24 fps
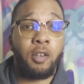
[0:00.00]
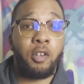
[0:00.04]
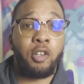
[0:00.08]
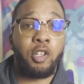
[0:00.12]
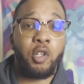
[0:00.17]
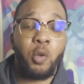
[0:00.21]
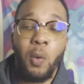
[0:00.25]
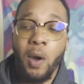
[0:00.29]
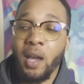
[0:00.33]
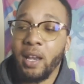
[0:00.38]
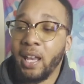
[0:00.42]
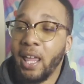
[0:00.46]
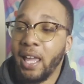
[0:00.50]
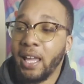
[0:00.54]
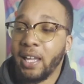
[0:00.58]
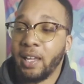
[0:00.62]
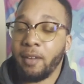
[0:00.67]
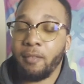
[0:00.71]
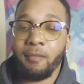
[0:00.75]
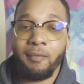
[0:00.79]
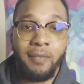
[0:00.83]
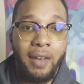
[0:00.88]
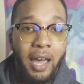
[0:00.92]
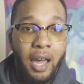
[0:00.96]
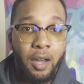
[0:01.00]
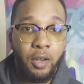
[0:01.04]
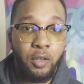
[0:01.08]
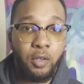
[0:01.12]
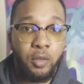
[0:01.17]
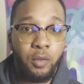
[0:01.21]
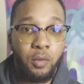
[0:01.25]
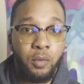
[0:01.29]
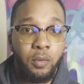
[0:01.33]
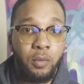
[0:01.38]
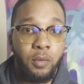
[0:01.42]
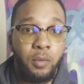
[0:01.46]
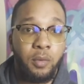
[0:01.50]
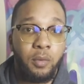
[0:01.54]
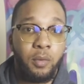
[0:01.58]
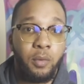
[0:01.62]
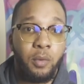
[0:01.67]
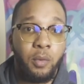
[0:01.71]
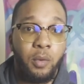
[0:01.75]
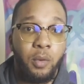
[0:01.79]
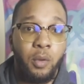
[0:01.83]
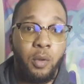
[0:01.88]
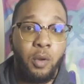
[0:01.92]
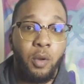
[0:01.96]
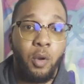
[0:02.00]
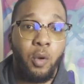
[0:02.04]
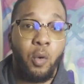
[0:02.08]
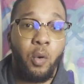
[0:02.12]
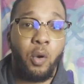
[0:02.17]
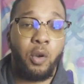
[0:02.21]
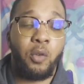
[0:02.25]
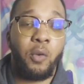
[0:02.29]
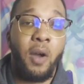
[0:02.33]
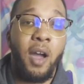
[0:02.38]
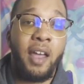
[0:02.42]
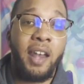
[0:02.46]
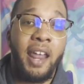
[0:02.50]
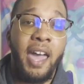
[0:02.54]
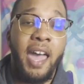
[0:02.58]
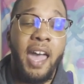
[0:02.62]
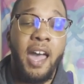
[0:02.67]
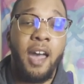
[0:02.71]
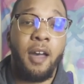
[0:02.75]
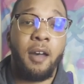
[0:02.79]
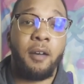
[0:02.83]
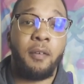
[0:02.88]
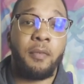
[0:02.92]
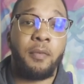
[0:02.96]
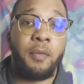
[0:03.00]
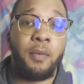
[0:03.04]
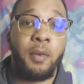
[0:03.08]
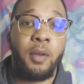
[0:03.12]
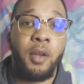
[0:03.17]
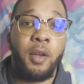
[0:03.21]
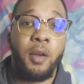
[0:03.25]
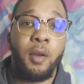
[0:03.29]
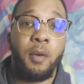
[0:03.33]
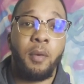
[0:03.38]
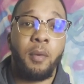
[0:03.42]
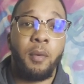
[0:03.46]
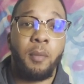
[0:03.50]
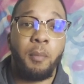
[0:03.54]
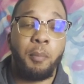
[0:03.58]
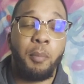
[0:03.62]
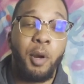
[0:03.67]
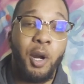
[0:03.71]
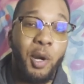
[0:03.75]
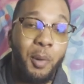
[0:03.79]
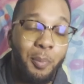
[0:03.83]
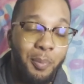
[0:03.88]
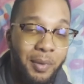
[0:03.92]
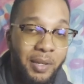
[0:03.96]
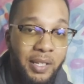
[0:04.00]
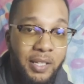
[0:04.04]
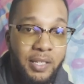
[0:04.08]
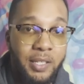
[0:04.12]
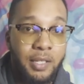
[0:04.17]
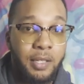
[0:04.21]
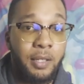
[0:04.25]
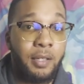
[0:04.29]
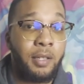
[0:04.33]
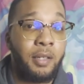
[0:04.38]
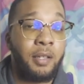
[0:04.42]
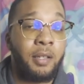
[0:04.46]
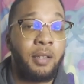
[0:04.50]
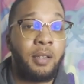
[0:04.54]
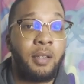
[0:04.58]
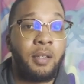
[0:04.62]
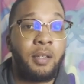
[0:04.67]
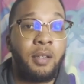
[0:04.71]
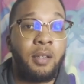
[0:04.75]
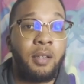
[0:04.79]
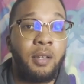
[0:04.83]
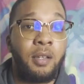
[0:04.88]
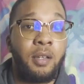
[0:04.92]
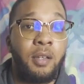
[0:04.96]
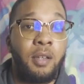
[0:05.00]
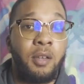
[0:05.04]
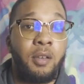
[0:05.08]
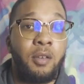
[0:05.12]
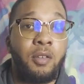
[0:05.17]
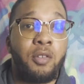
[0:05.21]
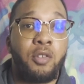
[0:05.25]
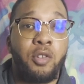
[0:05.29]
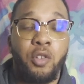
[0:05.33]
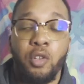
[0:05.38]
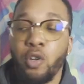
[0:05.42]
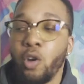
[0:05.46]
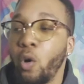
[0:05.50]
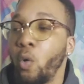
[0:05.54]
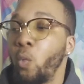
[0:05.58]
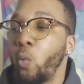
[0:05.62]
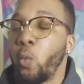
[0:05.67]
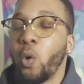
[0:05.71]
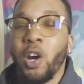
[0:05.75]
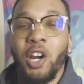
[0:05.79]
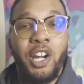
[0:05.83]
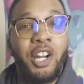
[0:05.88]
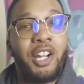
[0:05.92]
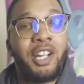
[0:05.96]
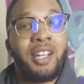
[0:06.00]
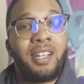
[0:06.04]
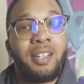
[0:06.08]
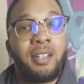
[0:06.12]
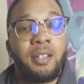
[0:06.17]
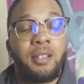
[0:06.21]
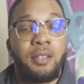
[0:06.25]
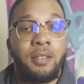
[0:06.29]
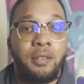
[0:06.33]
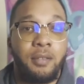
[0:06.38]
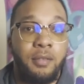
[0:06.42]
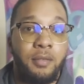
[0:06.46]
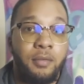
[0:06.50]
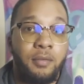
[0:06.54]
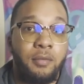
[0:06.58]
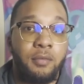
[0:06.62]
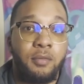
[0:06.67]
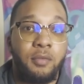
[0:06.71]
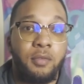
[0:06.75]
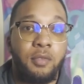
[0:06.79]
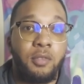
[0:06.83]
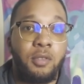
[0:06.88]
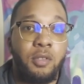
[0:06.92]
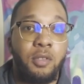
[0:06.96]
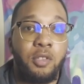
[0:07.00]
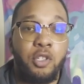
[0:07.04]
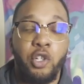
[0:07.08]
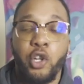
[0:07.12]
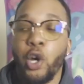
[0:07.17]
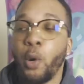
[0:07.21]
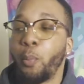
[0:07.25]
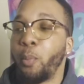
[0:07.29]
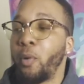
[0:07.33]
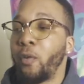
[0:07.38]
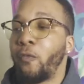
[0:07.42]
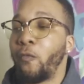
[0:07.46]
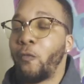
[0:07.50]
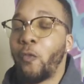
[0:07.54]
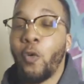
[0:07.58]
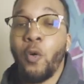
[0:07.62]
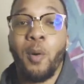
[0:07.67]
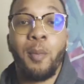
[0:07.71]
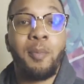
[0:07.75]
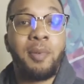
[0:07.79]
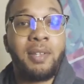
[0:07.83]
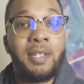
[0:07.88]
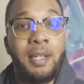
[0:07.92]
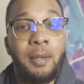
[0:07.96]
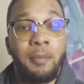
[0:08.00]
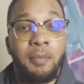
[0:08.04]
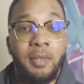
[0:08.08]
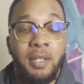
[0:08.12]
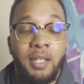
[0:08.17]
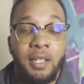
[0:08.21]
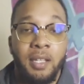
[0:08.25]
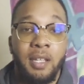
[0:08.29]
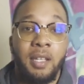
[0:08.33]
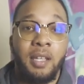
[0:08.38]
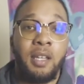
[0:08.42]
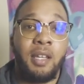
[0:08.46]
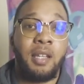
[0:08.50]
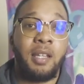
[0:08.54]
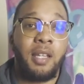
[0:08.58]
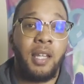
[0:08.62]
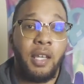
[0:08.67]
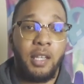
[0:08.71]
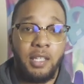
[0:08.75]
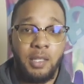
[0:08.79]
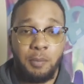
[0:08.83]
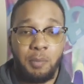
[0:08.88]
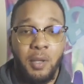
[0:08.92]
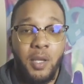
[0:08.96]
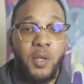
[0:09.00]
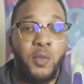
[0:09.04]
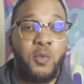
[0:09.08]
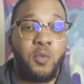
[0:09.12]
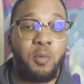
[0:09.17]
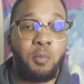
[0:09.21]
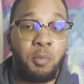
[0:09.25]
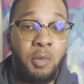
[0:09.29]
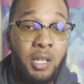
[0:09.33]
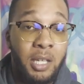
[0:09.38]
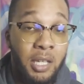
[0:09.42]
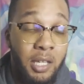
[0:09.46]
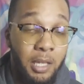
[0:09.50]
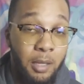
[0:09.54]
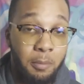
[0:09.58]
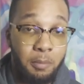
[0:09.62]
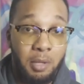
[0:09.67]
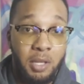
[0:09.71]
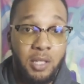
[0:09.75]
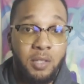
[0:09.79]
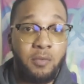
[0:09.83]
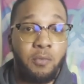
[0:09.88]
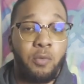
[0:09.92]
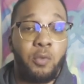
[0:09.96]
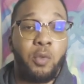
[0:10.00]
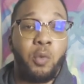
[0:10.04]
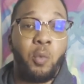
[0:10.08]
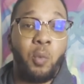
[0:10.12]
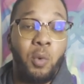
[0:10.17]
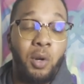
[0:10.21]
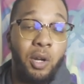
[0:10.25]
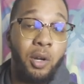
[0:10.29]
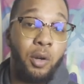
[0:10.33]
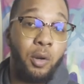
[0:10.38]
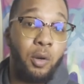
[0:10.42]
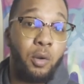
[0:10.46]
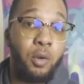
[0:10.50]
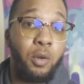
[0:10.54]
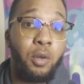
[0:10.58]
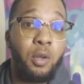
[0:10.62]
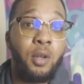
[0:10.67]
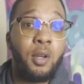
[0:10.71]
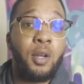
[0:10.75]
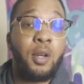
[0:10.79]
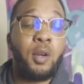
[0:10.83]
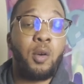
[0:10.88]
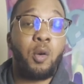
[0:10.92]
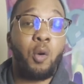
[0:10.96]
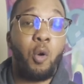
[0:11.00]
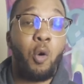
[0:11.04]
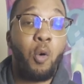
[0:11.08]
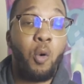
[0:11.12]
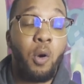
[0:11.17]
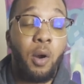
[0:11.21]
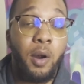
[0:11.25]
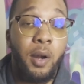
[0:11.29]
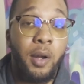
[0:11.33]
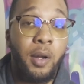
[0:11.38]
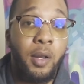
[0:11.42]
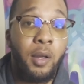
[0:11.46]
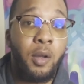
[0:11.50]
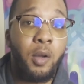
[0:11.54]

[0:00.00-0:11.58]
Do I not give value or do I not have purpose? to go work, to go perform something that's best for me and best for the world? Or